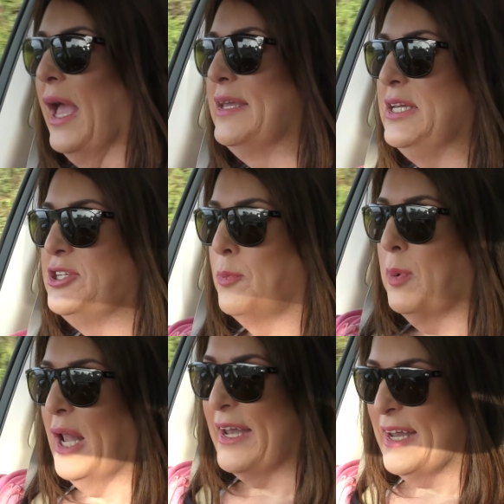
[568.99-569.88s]
I need to
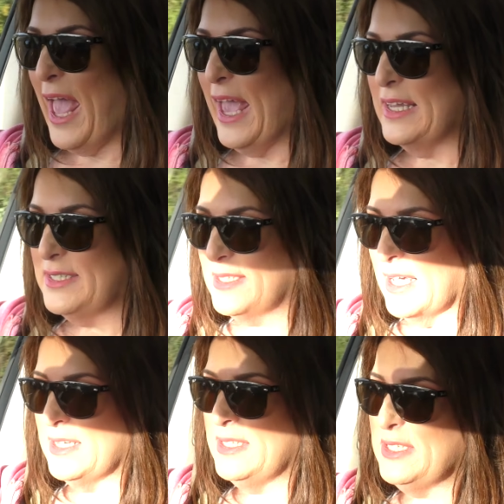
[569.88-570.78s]
plan ahead.
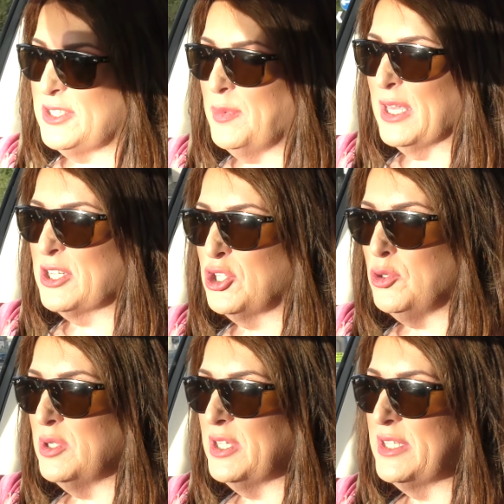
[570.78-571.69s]
I need to make
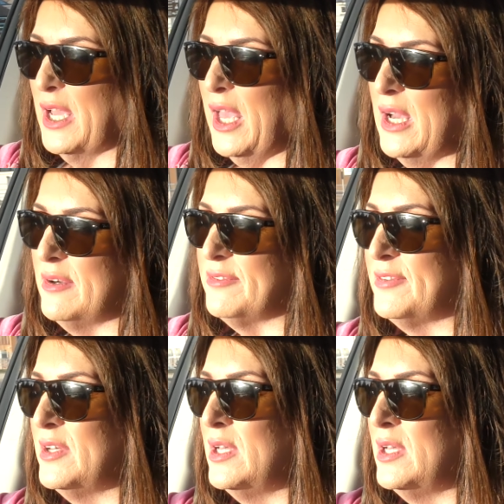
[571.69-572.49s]
sure that I have